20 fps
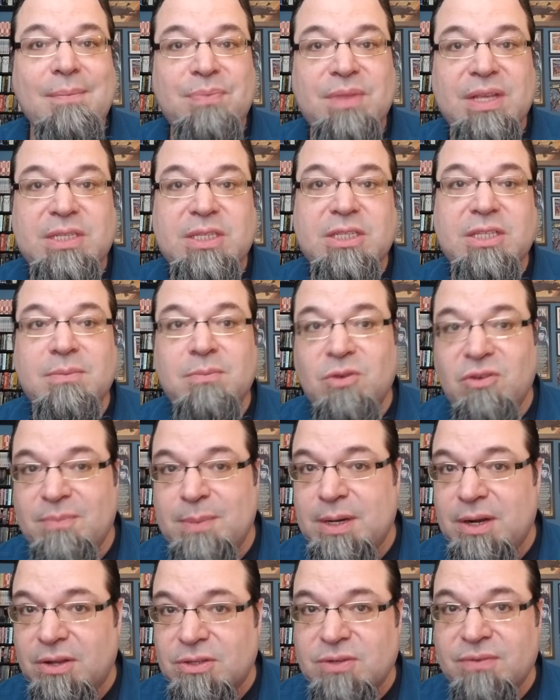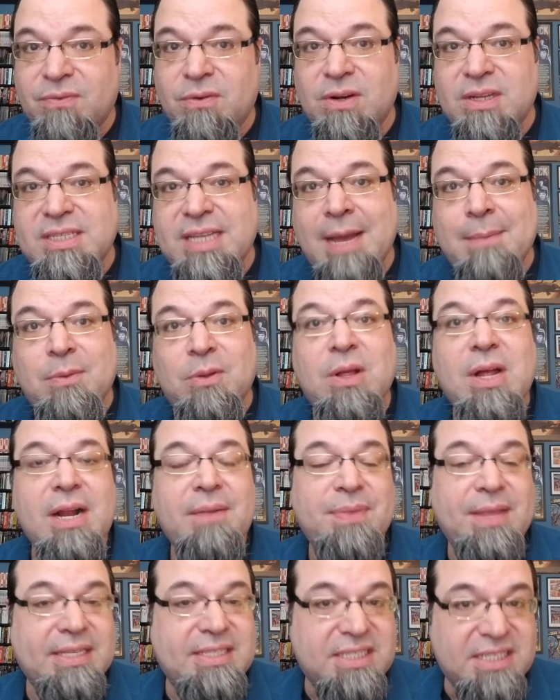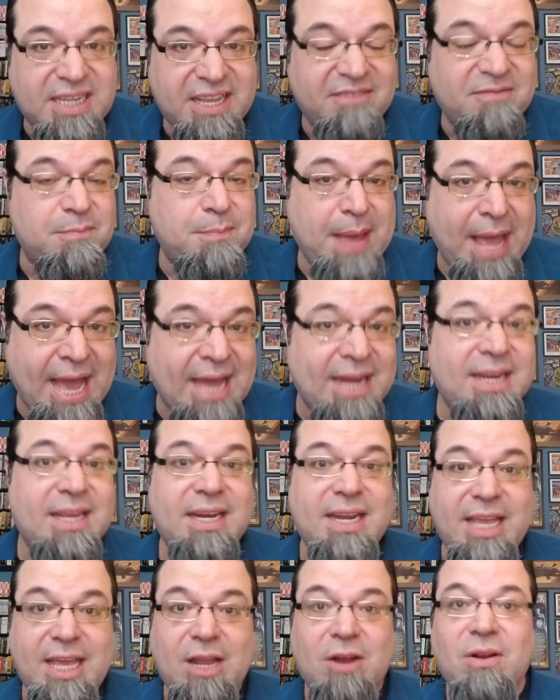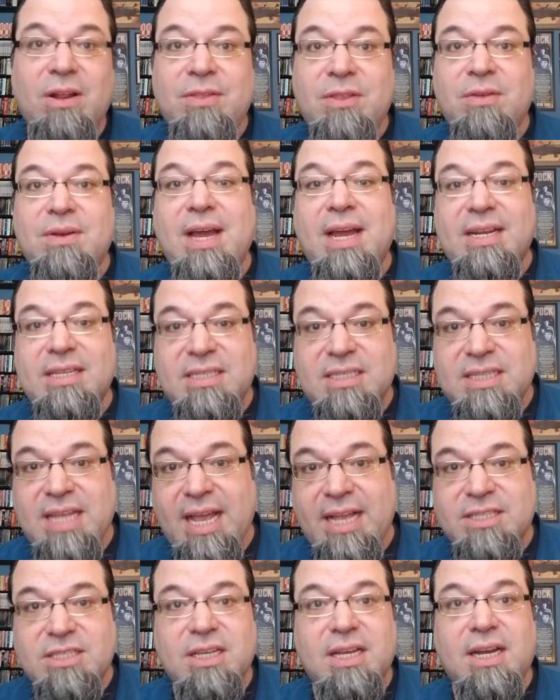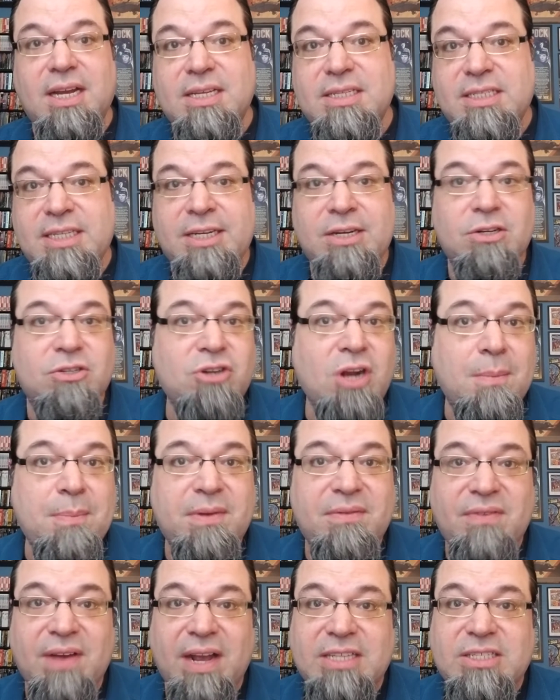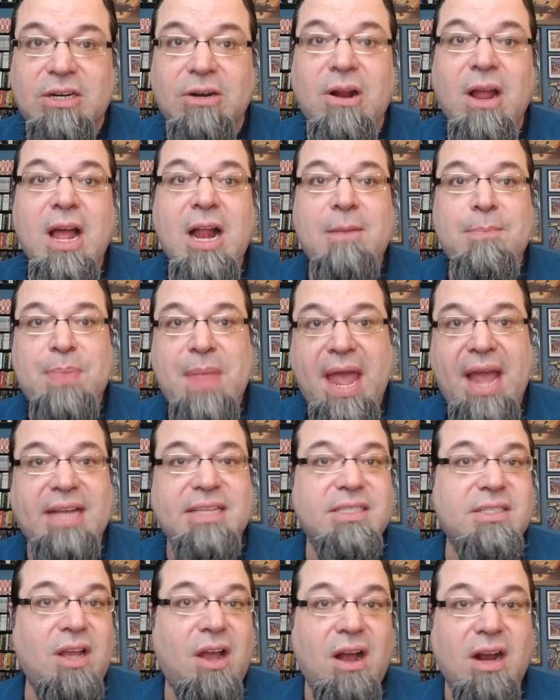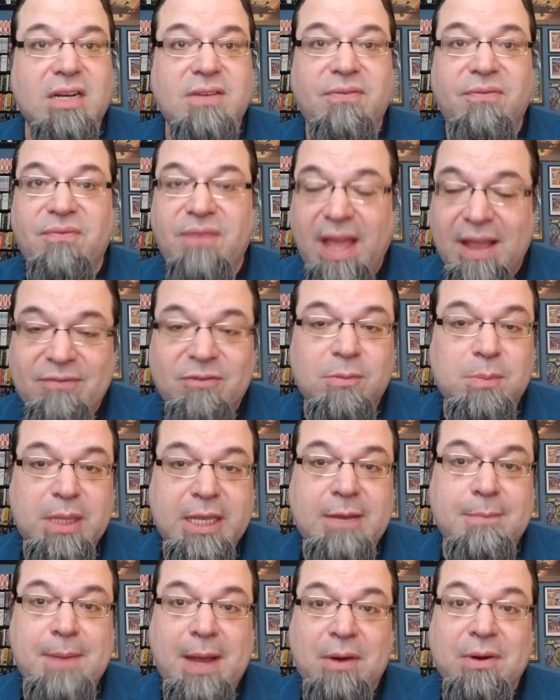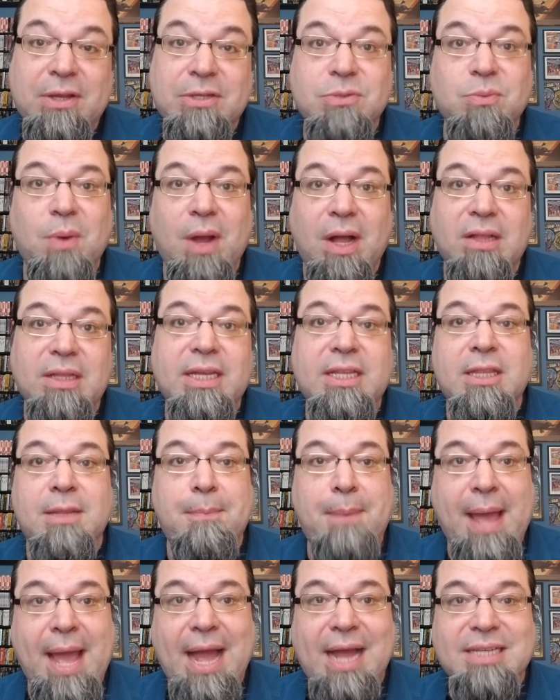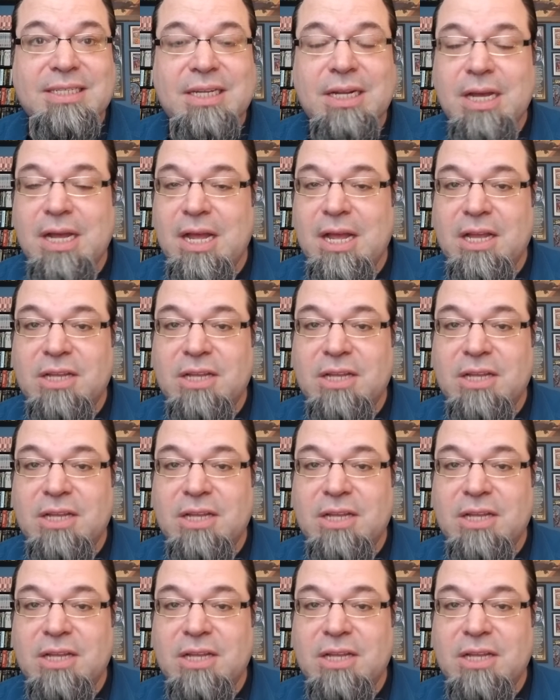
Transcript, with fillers: This is the movement also, for example, that Steve Bannon here in the United States, a uh, senior Trump advisor, has talked favorably about as well in the past.